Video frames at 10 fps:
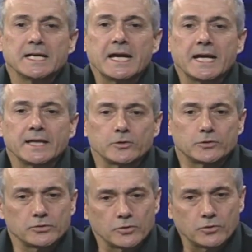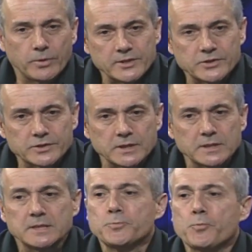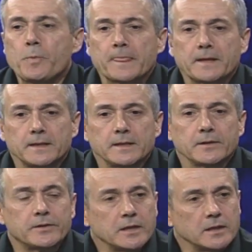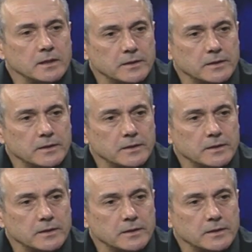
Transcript: and to question uh, the,